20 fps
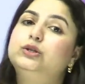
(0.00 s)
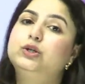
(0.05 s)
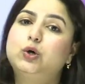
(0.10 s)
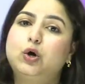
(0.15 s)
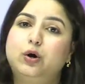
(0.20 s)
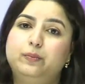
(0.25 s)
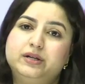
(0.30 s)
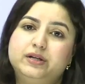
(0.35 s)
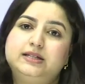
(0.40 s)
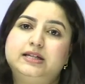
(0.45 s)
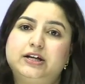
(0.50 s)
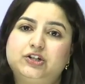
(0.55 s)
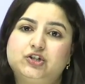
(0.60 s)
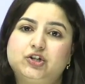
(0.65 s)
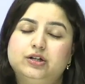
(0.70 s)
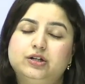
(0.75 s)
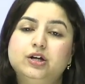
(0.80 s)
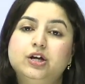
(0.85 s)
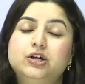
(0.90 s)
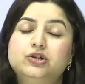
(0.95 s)
in the comment
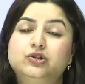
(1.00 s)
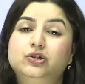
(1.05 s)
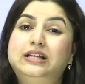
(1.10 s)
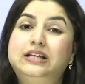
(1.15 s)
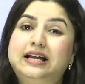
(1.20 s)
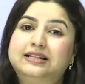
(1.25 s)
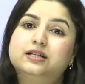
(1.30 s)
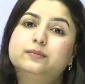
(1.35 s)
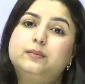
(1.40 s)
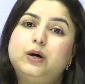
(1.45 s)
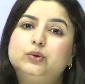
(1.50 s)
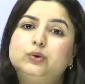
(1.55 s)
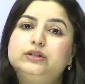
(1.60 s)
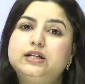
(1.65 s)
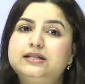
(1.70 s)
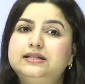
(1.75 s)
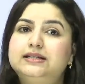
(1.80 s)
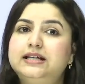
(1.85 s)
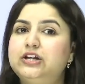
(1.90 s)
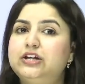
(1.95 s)
section. So that's about
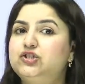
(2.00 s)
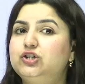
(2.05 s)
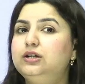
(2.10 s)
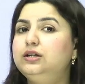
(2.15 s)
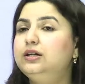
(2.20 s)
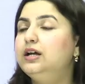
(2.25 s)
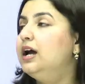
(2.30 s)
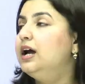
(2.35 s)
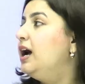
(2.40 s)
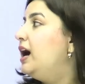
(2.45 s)
this session.